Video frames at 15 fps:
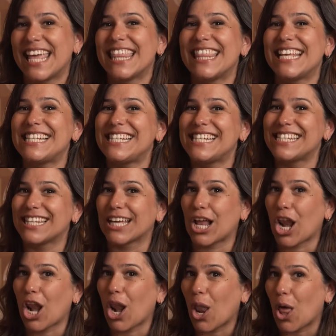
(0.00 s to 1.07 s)
This is the
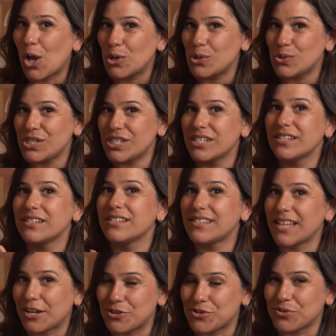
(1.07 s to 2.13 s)
closed
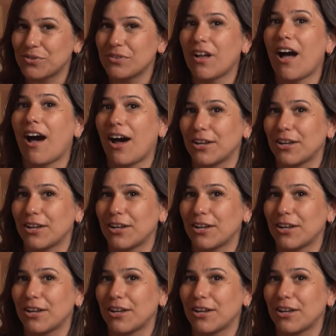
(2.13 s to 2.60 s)
central